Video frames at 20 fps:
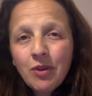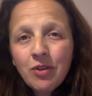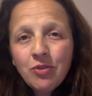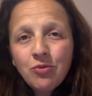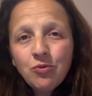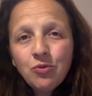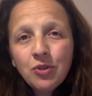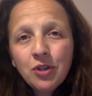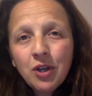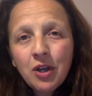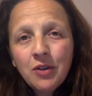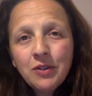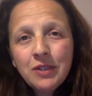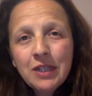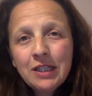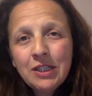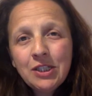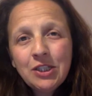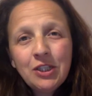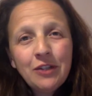Where thought goes,
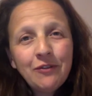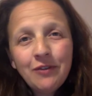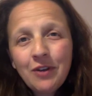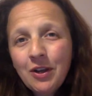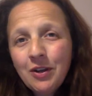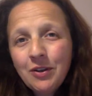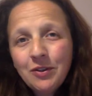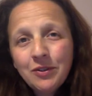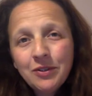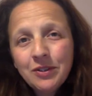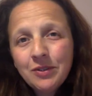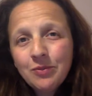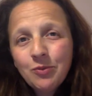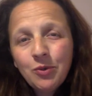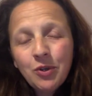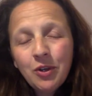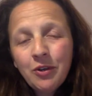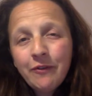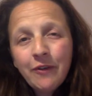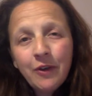energy flows.
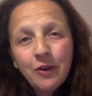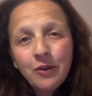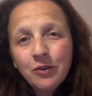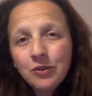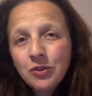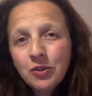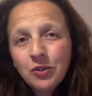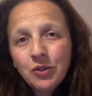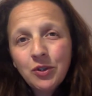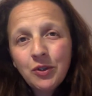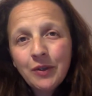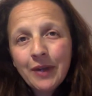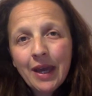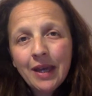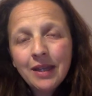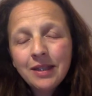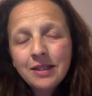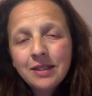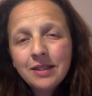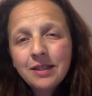What you focus on you get.
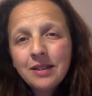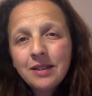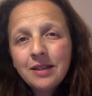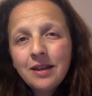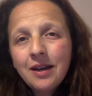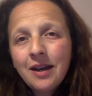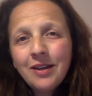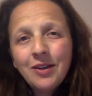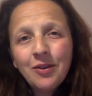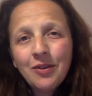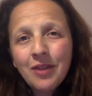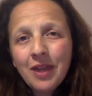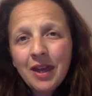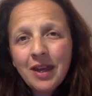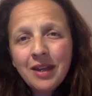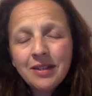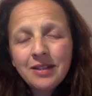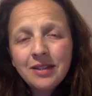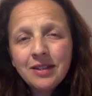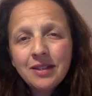I know
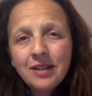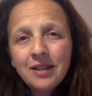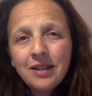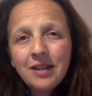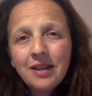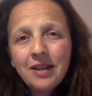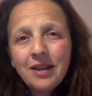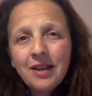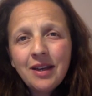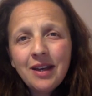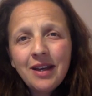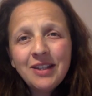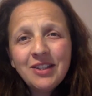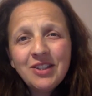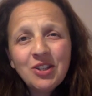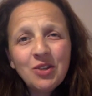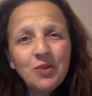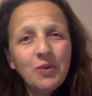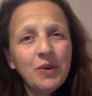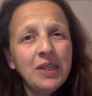that. And
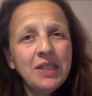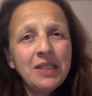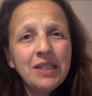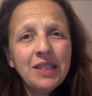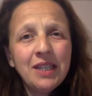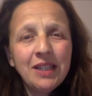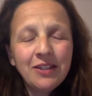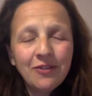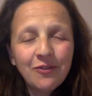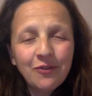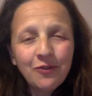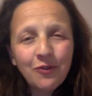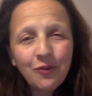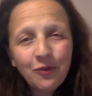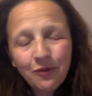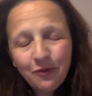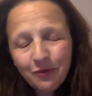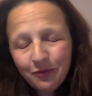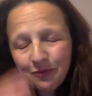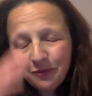it's so easy to
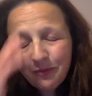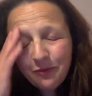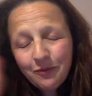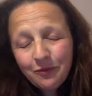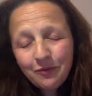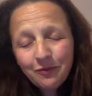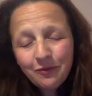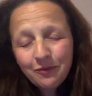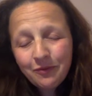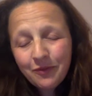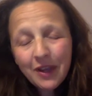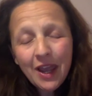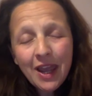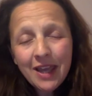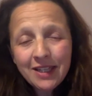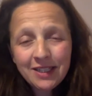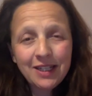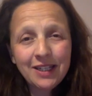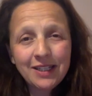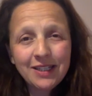
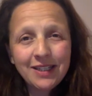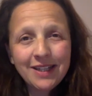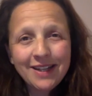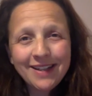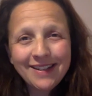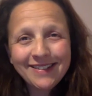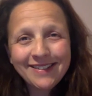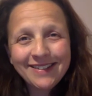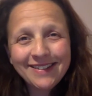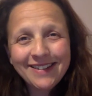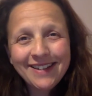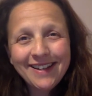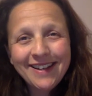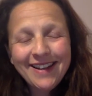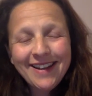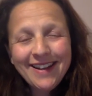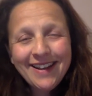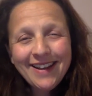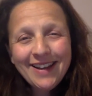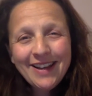forget it and
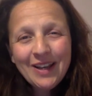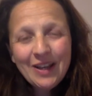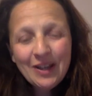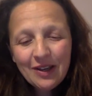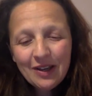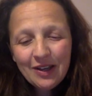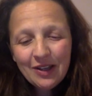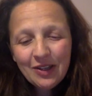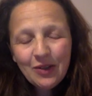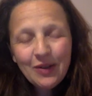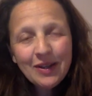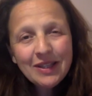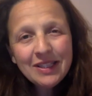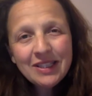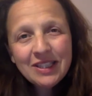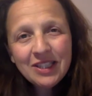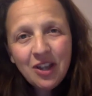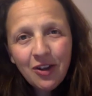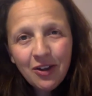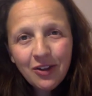and you get
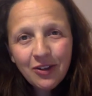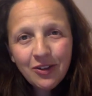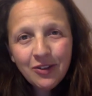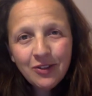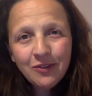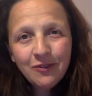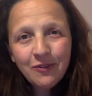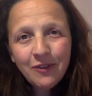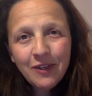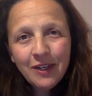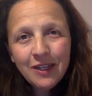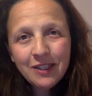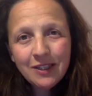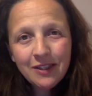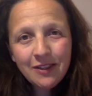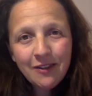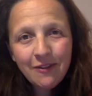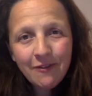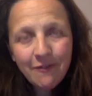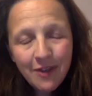stuck in those
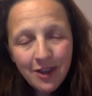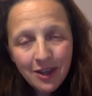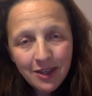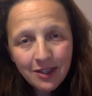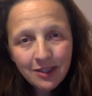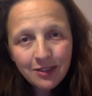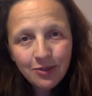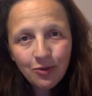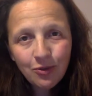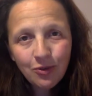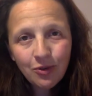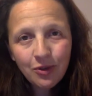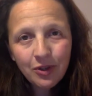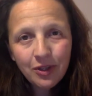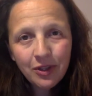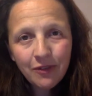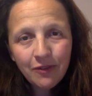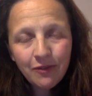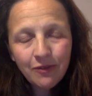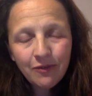fears and the fears talk
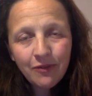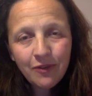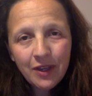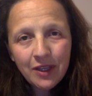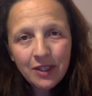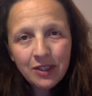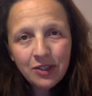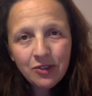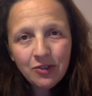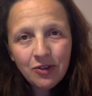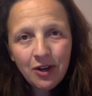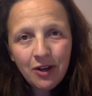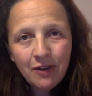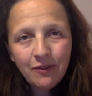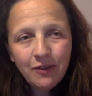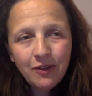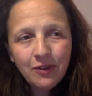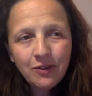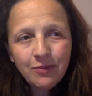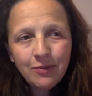and the fears
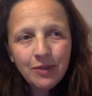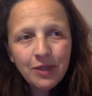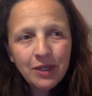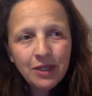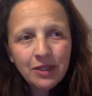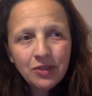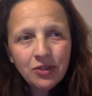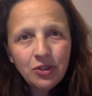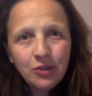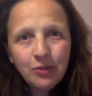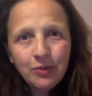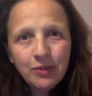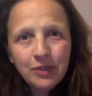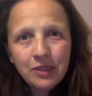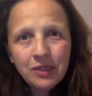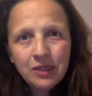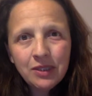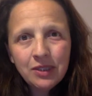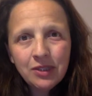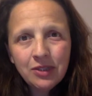drive you to make stupid
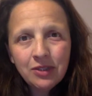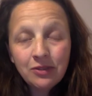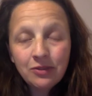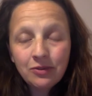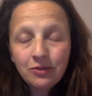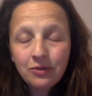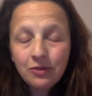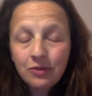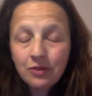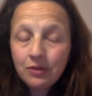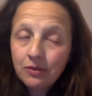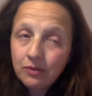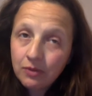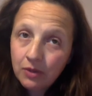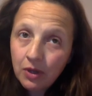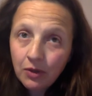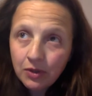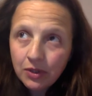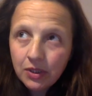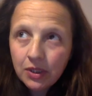decisions or not
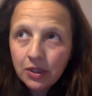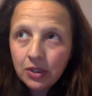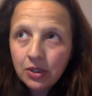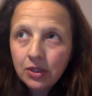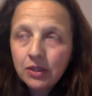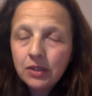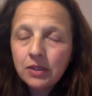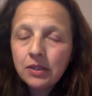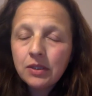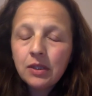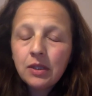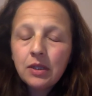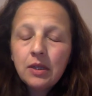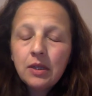no decisions